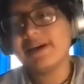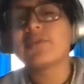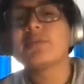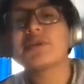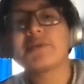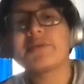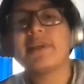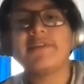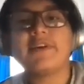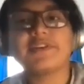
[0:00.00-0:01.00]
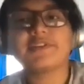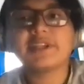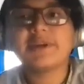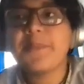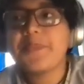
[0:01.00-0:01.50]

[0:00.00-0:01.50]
for most of my life actually,